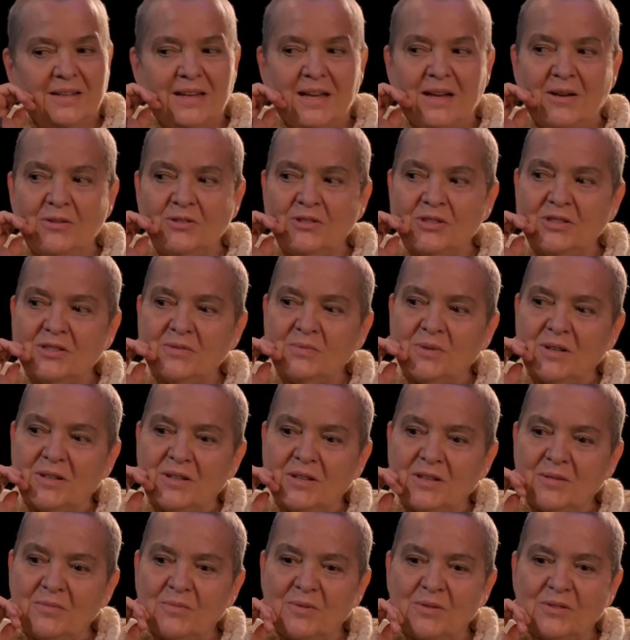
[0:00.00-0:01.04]
And now she's one
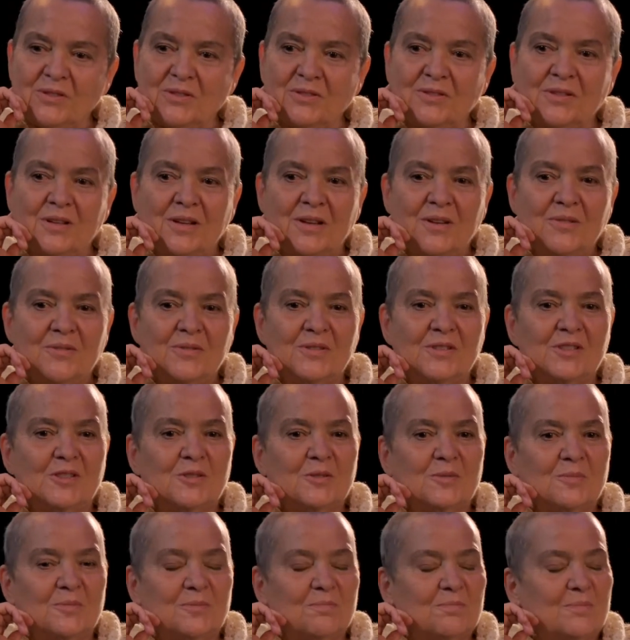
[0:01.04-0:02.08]
of the most
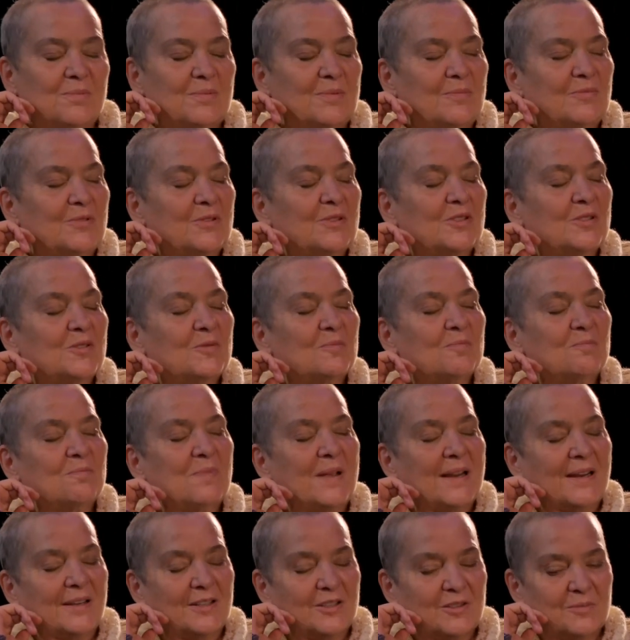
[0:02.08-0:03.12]

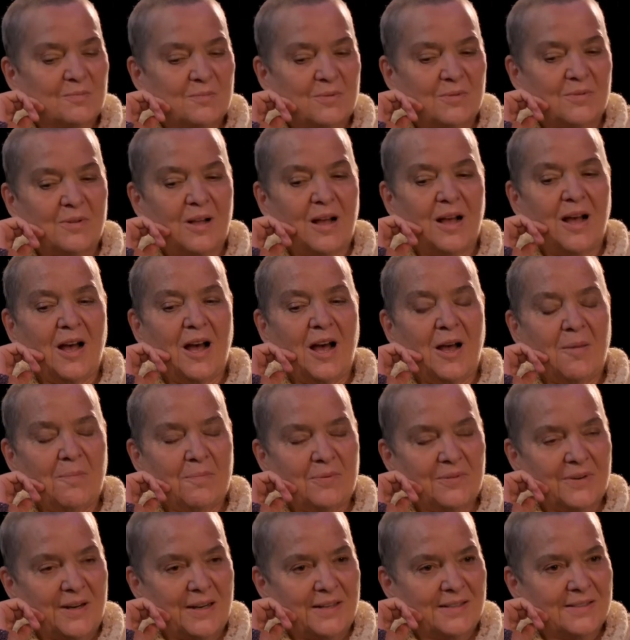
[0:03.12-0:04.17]
respectable,
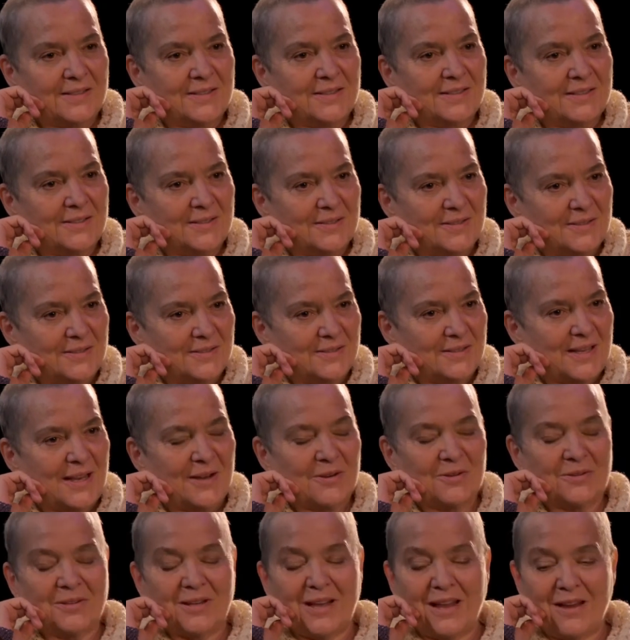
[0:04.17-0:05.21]
upright citizens I
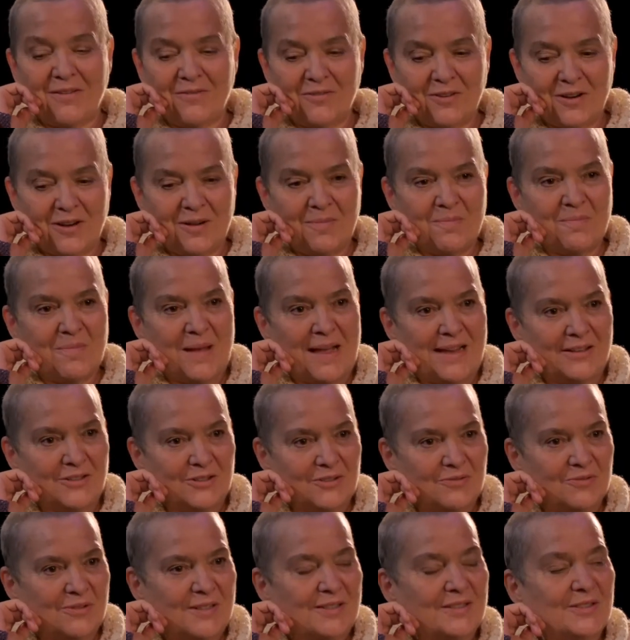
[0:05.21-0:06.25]
could ever
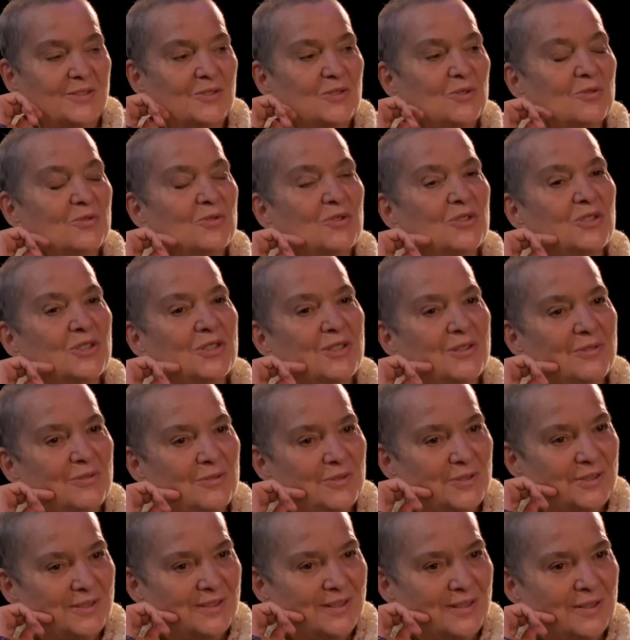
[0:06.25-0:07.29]
imagine, raising two
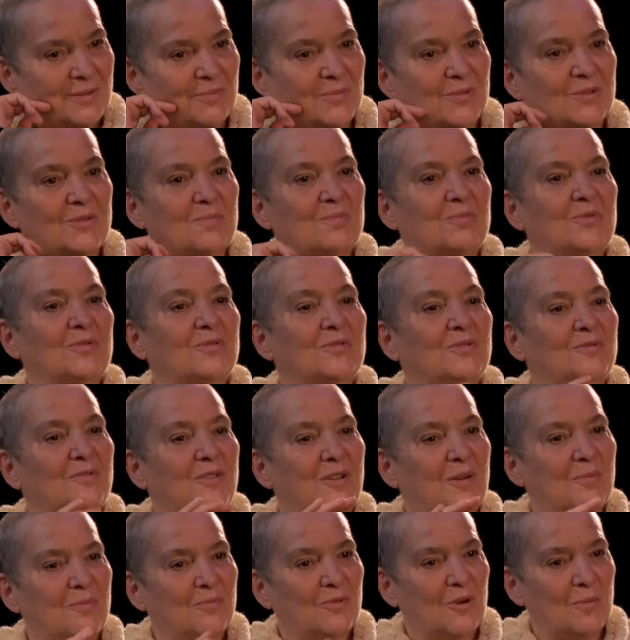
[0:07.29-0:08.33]
children in the most
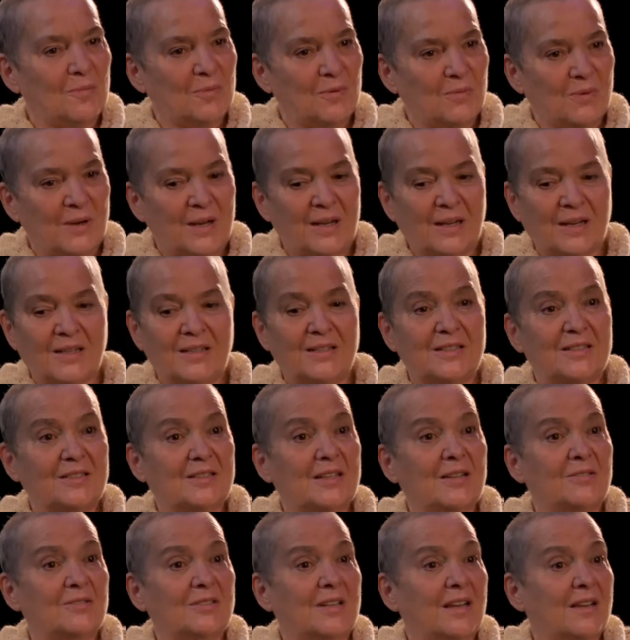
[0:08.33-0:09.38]
beautiful and proper way, cleanest
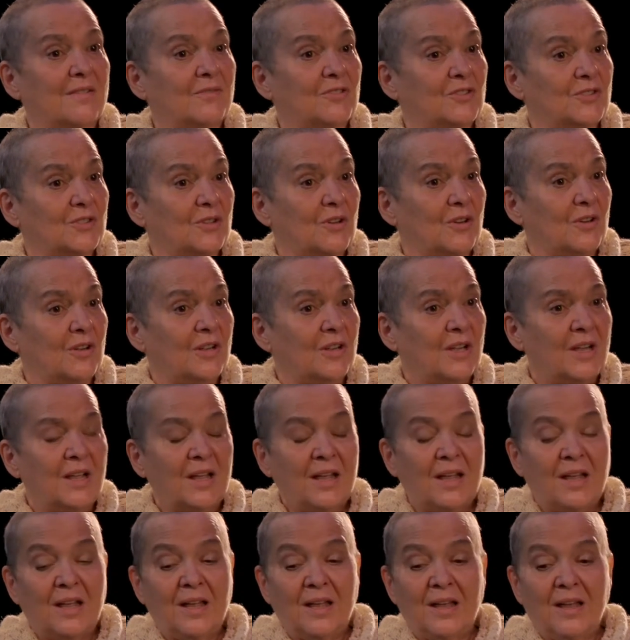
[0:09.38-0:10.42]
house I ever saw.
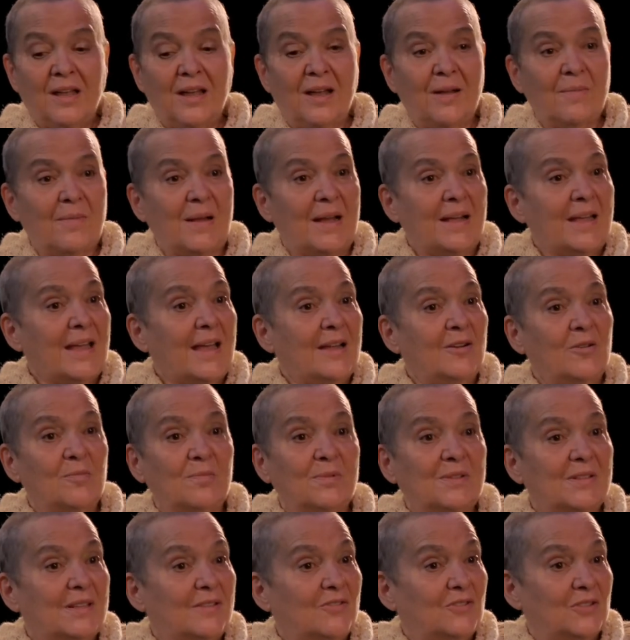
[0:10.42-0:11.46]
Mm-hmm. I cannot
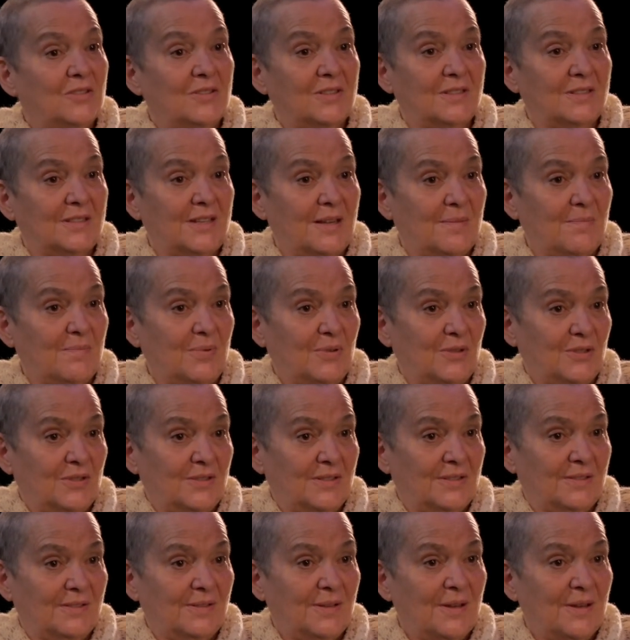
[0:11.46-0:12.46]
believe she's the same person.